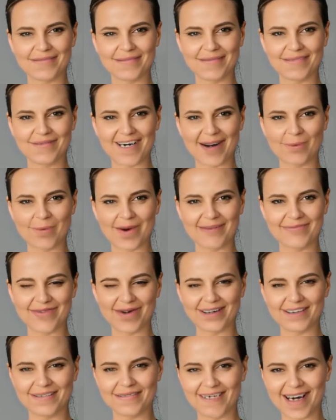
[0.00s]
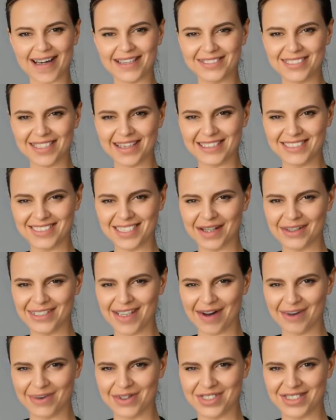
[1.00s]
However, as these
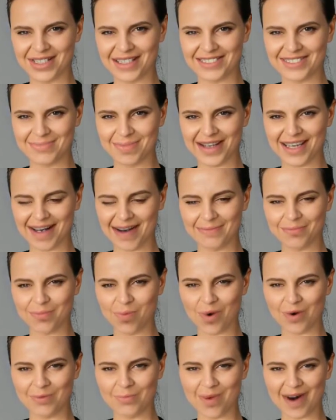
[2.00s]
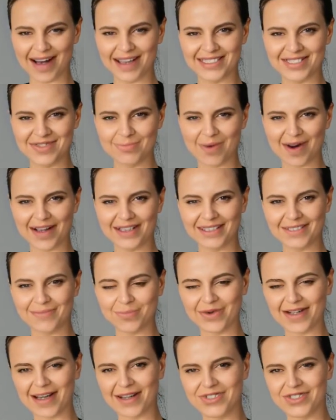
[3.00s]
technologies become more widespread and
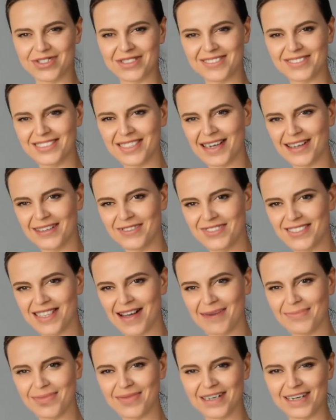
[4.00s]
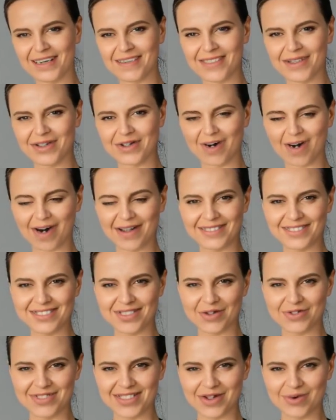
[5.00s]
production scales up, the
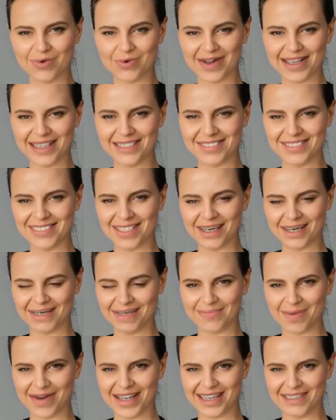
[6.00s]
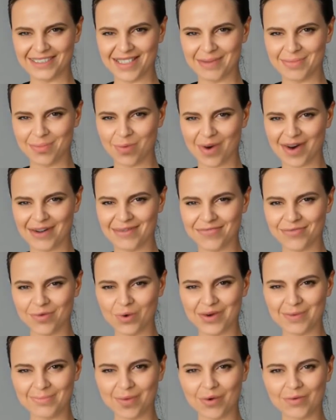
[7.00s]
cost could decrease, making them more
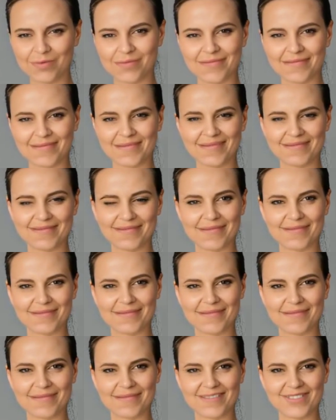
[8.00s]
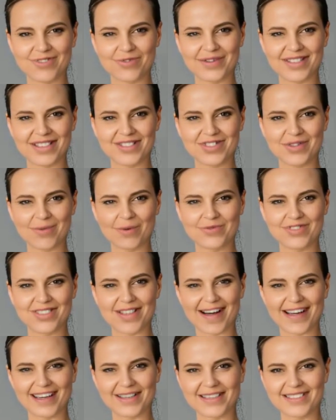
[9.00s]
affordable. Traditional
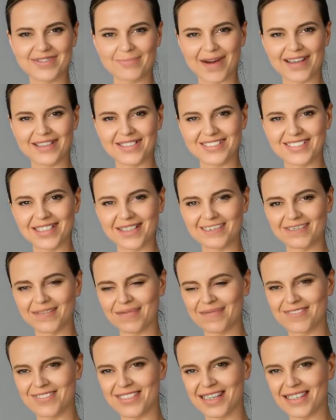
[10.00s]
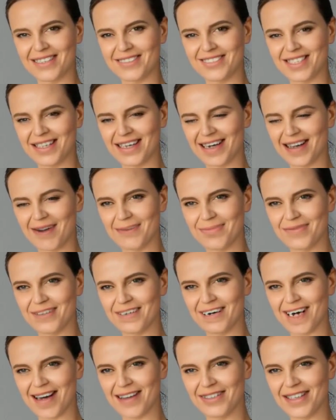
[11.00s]
Chinese medicine, TCM,
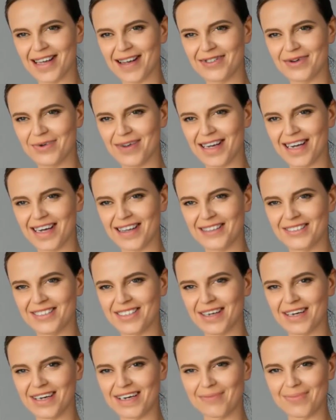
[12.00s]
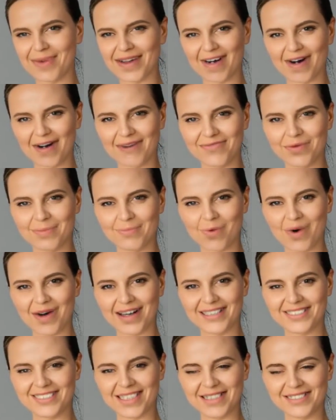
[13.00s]
on the other hand, may offer more
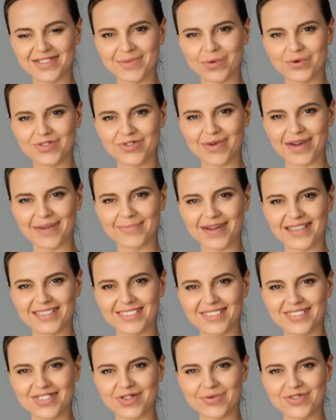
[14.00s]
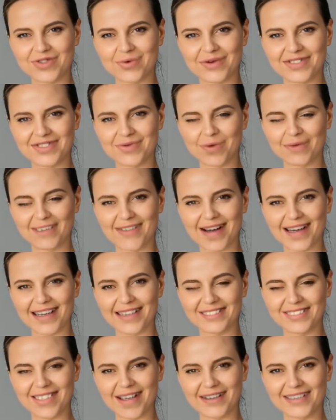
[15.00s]
accessible treatments due to its
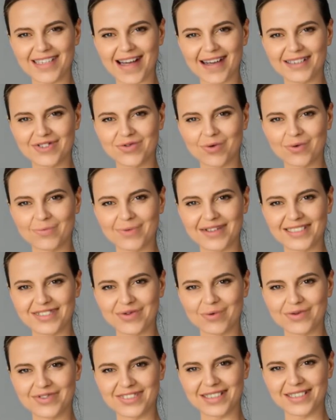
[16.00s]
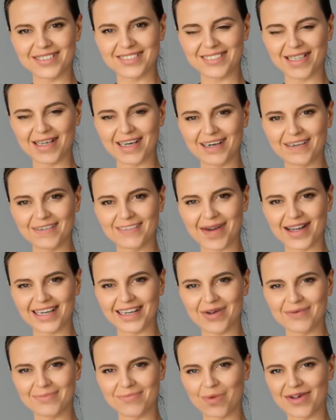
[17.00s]
reliance on natural resources, many
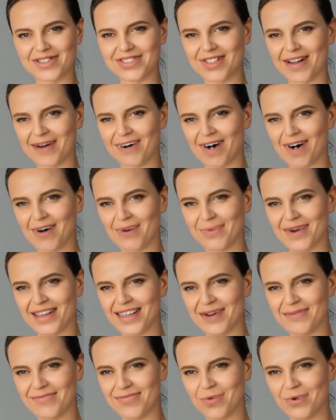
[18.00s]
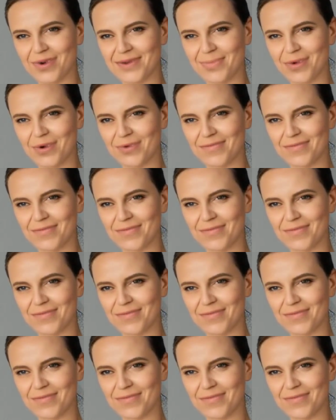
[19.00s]
of which are already affordable.